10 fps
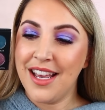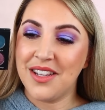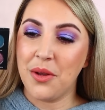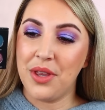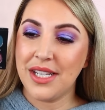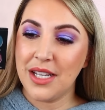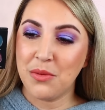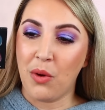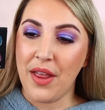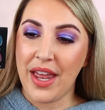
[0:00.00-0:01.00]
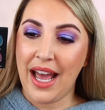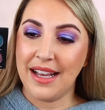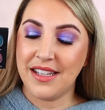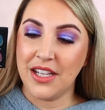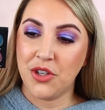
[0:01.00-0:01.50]
So this is one that
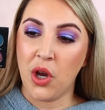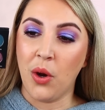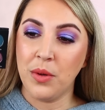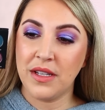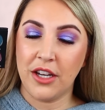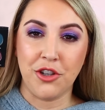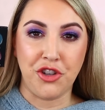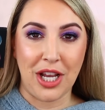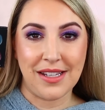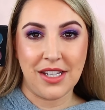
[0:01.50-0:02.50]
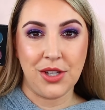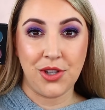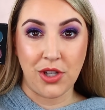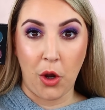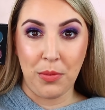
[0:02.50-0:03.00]
has these tones that are just
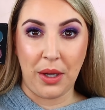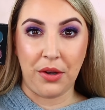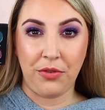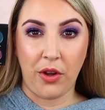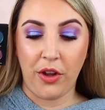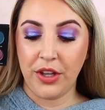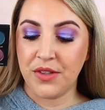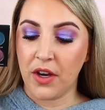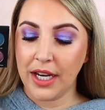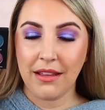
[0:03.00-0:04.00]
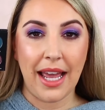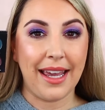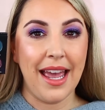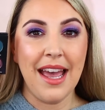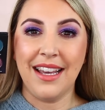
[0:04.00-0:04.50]
so beautiful. It's very
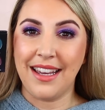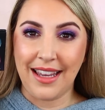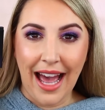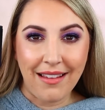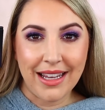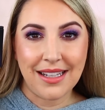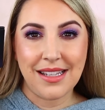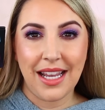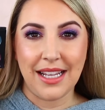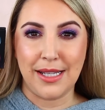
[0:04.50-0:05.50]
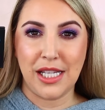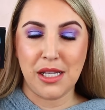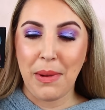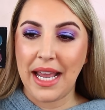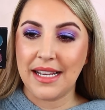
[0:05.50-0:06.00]
like galaxy and
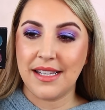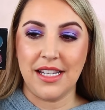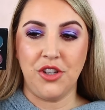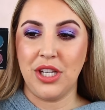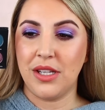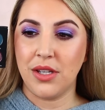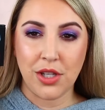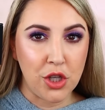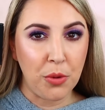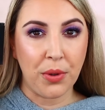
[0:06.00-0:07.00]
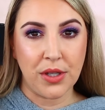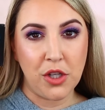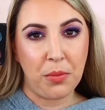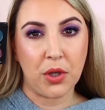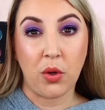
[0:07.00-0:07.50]
space and just super
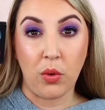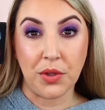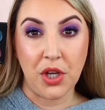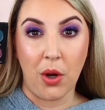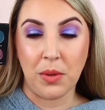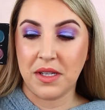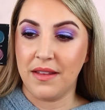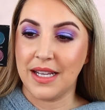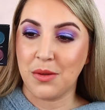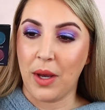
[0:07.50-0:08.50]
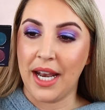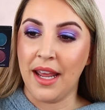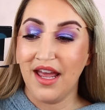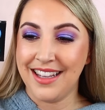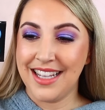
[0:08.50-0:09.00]
cool tones in this one.
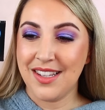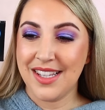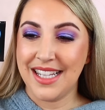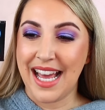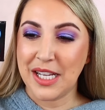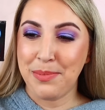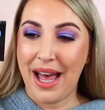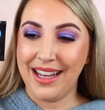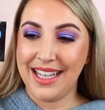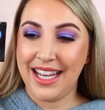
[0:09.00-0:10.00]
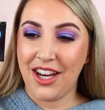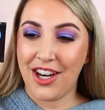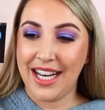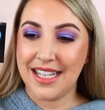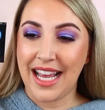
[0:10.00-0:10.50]
This is the next palette here.
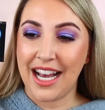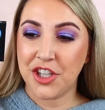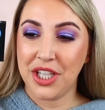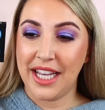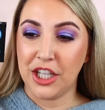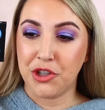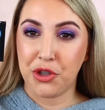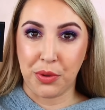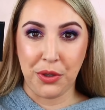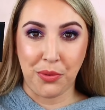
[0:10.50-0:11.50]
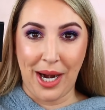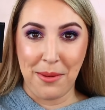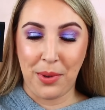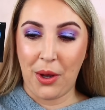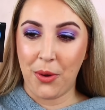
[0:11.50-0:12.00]
It is actually like a true
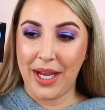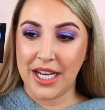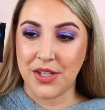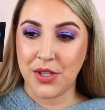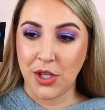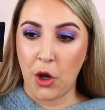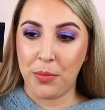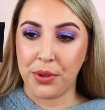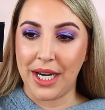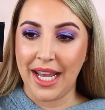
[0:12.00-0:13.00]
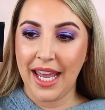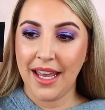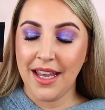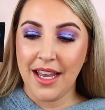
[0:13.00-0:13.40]
rainbow. It is so pretty.